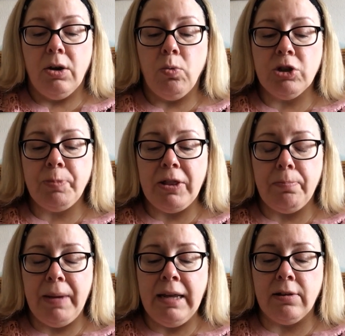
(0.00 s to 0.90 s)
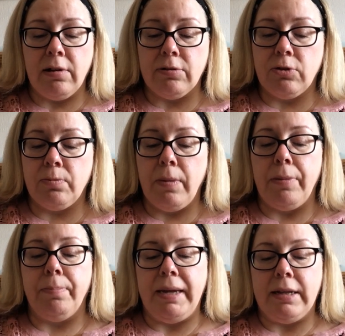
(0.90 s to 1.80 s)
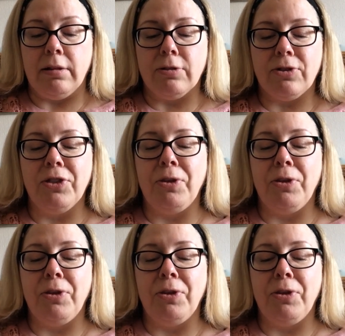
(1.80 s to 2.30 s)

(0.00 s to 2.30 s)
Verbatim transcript: What about the beetles? The beetles?